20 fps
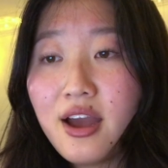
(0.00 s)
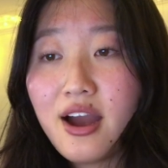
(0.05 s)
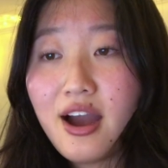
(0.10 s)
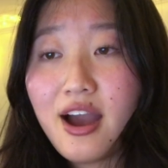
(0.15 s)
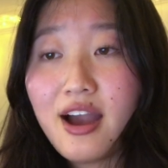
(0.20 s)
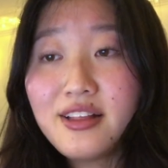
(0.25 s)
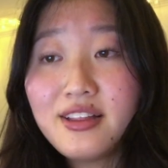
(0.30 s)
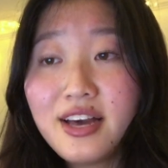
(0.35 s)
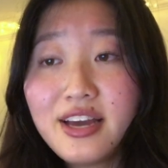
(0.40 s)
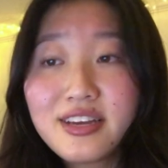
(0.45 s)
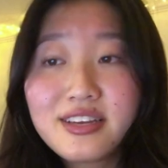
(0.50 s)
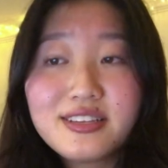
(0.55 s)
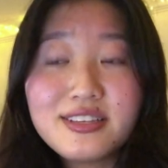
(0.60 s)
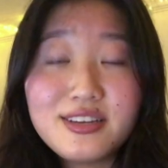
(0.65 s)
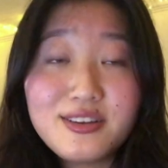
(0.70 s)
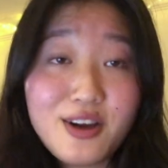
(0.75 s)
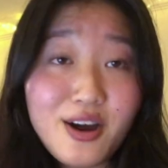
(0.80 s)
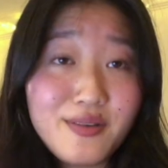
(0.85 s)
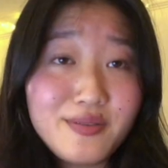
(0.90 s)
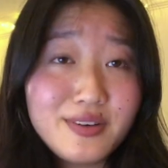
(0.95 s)
I like did
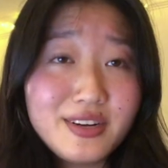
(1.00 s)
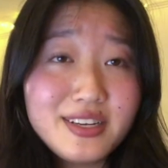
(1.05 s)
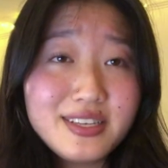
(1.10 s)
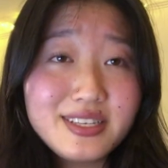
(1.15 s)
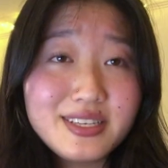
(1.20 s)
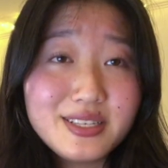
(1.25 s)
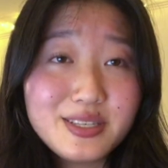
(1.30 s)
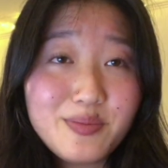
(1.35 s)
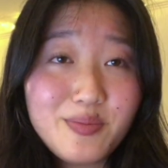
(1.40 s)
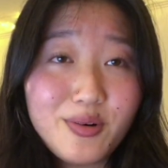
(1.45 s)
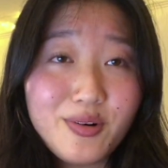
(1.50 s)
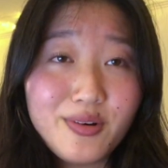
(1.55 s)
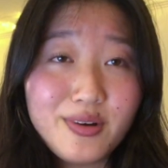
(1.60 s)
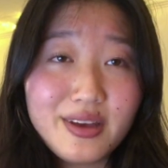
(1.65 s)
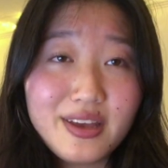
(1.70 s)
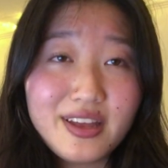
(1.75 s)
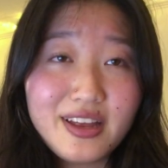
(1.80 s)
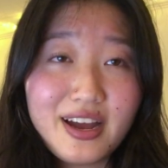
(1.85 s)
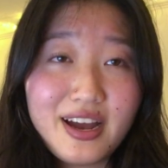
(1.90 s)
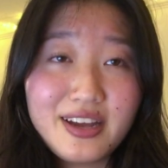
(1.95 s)
not want to
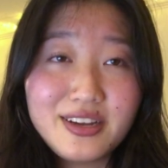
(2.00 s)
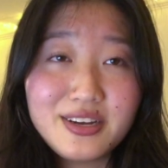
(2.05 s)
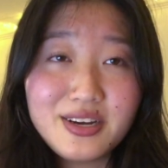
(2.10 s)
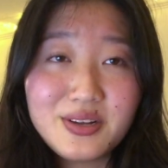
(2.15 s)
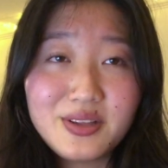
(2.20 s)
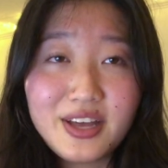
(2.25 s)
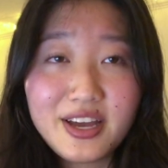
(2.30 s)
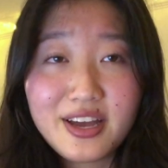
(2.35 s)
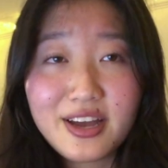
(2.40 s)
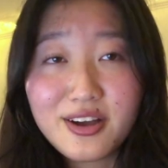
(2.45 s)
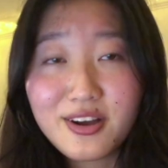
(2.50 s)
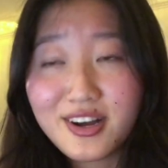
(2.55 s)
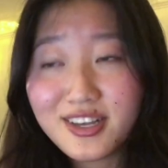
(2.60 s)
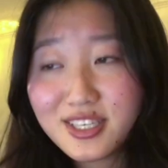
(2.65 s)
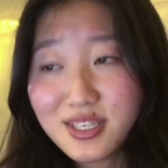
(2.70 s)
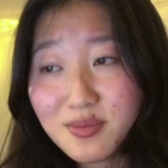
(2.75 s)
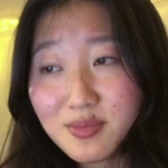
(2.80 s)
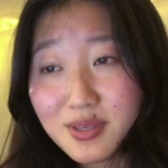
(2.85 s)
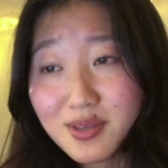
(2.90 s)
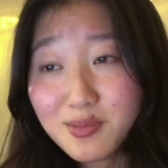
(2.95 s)
disappoint. I know like I got
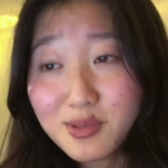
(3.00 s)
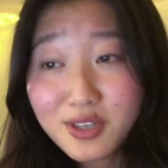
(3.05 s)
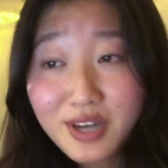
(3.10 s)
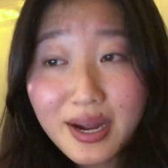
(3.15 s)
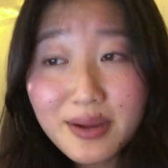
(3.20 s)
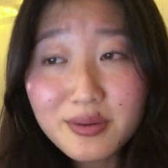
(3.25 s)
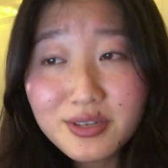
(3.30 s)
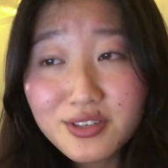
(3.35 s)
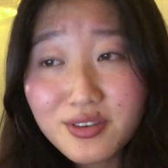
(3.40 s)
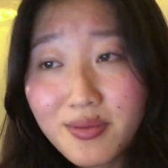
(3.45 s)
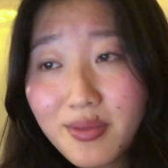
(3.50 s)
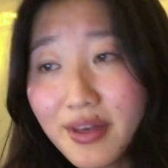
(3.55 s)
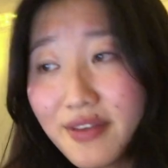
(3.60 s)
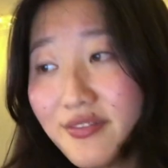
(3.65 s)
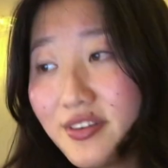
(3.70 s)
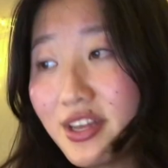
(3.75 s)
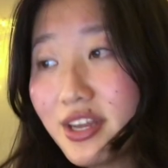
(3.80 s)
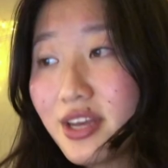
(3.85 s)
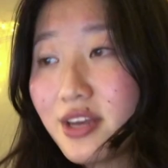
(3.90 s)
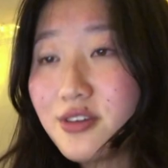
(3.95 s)
some subscribers from that
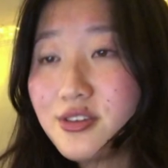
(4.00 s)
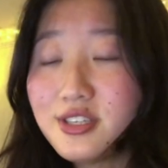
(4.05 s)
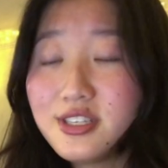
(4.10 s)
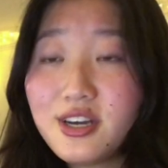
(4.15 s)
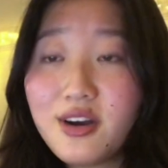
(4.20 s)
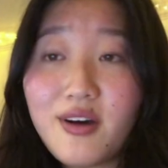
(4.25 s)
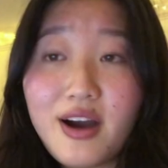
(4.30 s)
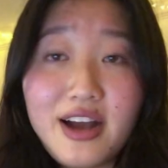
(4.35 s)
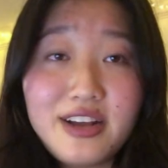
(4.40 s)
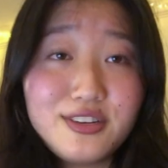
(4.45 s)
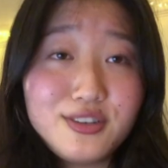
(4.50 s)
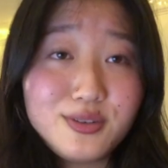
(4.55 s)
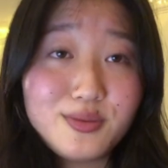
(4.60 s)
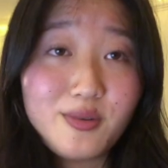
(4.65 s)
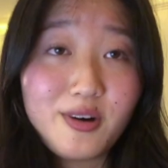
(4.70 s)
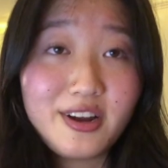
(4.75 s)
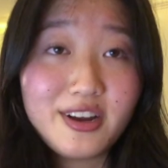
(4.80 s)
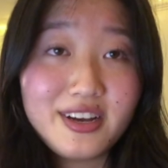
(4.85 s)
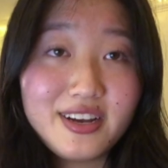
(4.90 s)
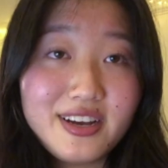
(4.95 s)
video so I just
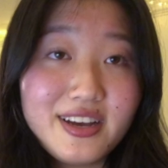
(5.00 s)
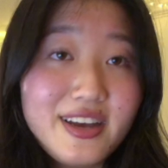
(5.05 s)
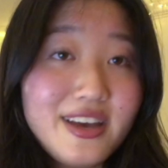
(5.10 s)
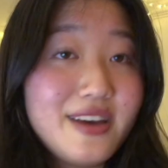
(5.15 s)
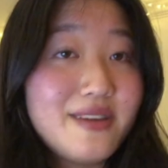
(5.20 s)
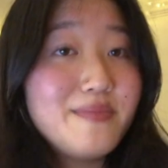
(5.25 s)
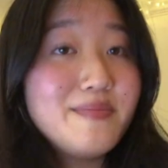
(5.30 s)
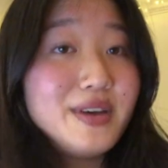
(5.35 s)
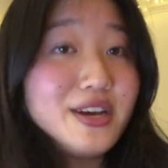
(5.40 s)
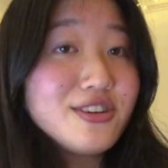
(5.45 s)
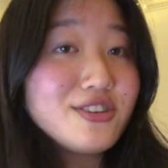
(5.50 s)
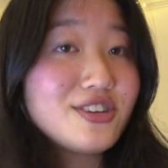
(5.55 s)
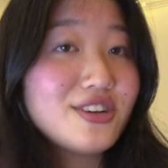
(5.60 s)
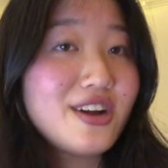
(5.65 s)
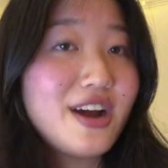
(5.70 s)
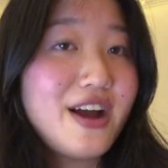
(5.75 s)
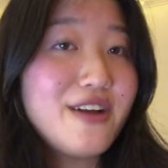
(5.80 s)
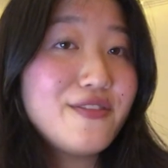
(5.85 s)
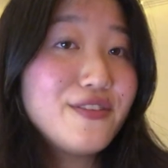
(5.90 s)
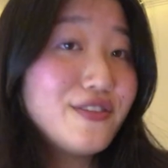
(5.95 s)
want to make sure
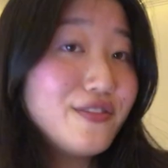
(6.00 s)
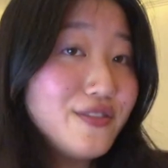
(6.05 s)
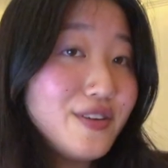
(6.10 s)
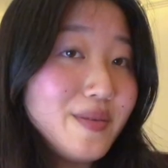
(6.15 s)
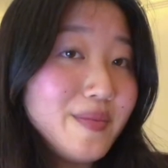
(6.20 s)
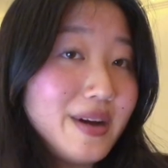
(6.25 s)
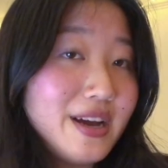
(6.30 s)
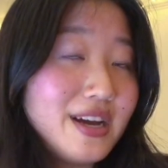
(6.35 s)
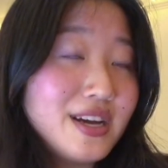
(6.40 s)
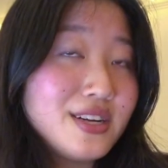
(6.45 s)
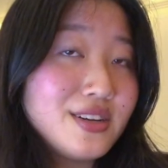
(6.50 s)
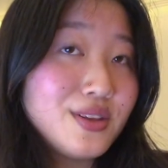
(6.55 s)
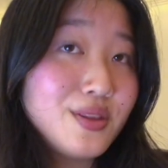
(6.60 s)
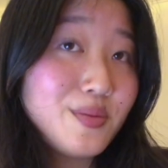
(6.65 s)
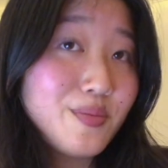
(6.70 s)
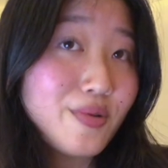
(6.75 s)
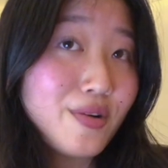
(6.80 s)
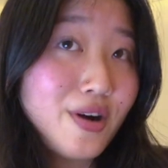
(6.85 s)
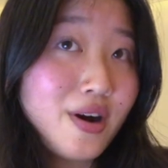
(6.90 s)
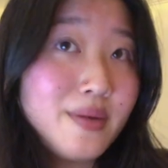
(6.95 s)
I fulfill my end of the
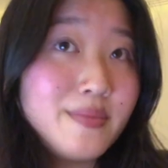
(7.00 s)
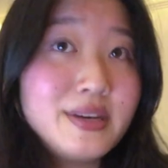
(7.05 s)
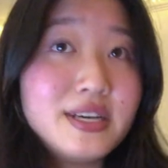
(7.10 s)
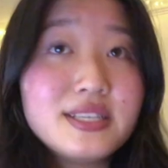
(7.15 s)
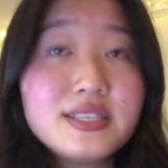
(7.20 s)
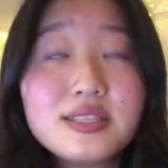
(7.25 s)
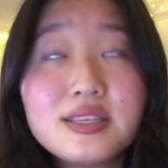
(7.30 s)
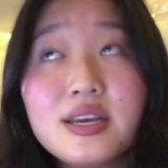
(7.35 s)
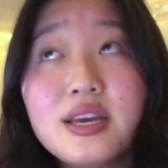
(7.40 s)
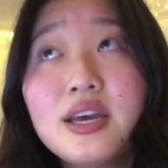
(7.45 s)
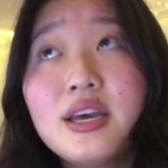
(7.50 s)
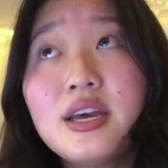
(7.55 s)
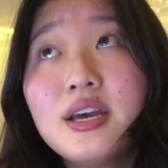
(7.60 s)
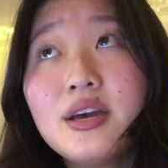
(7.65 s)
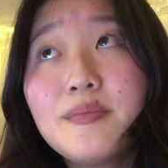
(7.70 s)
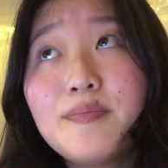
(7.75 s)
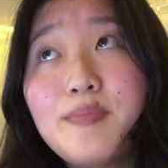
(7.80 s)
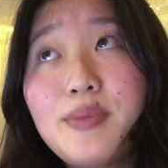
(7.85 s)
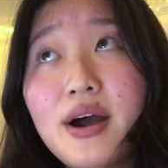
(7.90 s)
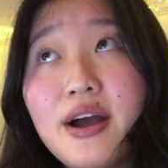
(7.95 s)
promise.
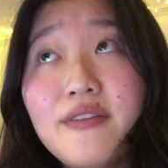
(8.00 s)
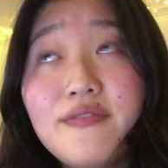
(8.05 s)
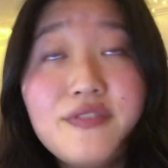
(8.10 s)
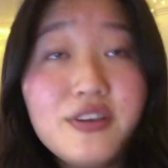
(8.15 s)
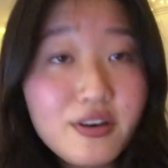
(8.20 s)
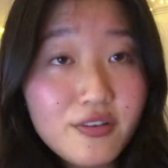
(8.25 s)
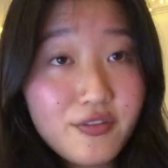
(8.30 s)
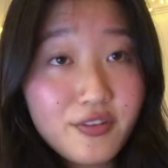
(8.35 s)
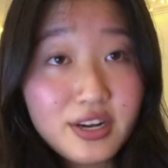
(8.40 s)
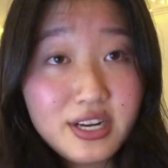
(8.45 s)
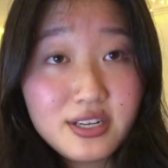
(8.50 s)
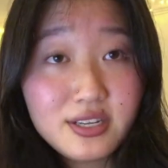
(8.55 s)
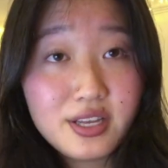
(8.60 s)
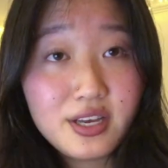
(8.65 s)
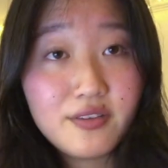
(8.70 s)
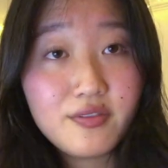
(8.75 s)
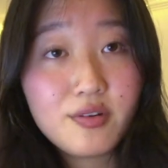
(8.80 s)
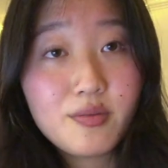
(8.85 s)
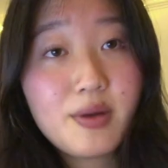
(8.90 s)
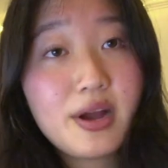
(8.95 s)
But feel free to
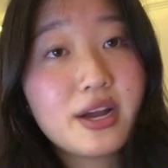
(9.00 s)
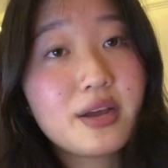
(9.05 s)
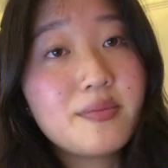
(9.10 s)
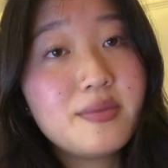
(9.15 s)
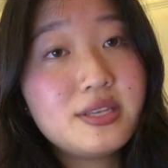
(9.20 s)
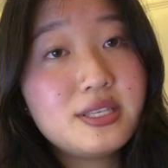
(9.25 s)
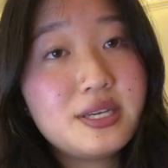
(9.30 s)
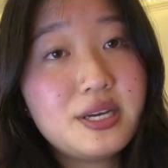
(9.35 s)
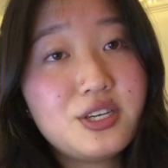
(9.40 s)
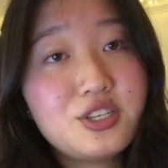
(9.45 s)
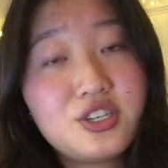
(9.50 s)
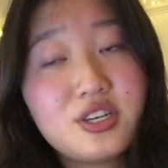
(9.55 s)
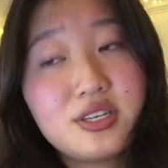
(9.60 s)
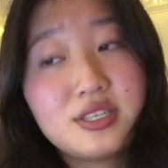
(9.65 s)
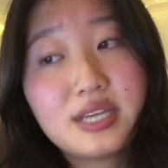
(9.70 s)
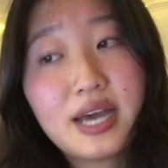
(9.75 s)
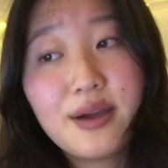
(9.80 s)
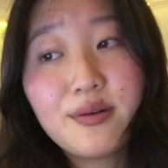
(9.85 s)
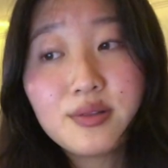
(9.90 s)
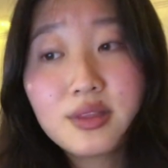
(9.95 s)
leave your recommendations.
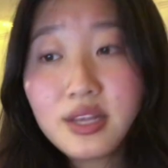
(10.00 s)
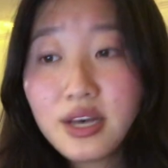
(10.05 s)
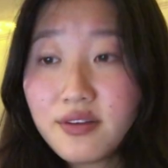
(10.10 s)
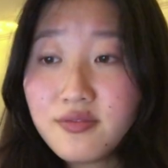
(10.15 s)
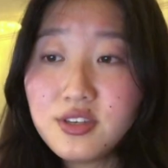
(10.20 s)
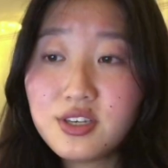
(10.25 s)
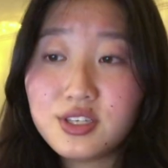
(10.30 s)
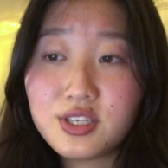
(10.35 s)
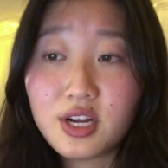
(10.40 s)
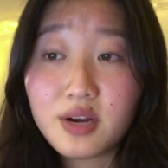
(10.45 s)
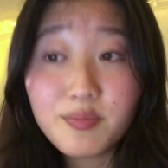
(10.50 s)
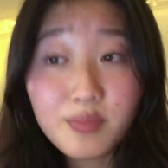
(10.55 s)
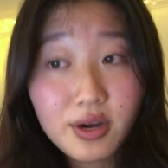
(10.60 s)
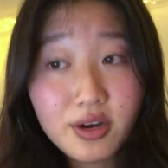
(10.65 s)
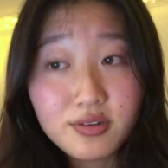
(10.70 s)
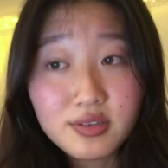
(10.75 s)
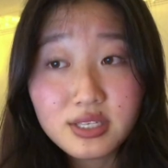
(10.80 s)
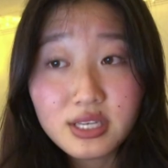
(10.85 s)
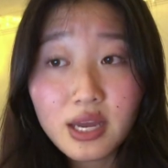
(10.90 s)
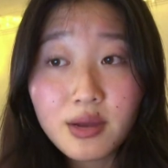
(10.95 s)
I would love to start
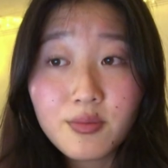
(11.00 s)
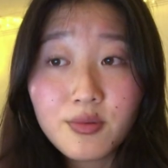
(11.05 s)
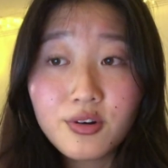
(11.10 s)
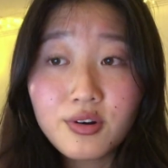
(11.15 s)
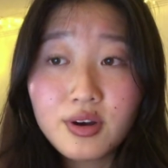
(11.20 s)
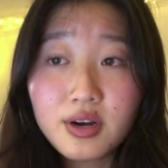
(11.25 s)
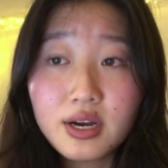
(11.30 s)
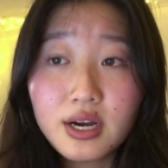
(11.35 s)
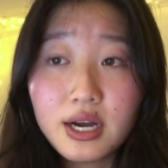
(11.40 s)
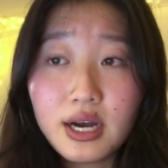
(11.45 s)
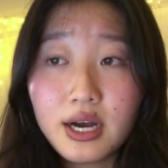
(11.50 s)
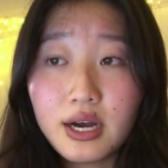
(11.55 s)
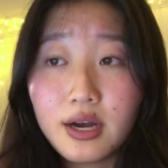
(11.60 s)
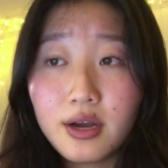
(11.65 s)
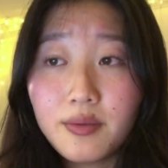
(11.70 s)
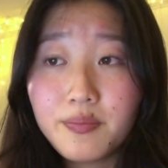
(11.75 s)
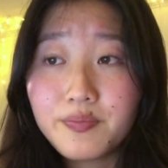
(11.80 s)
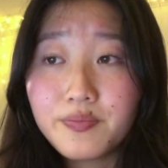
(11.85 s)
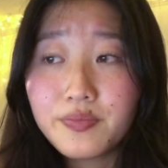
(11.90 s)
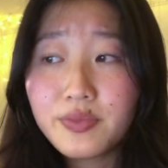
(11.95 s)
posting more.
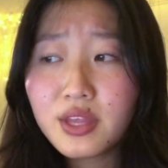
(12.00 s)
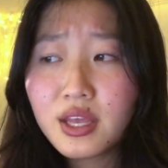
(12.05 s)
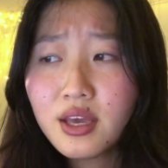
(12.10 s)
Um,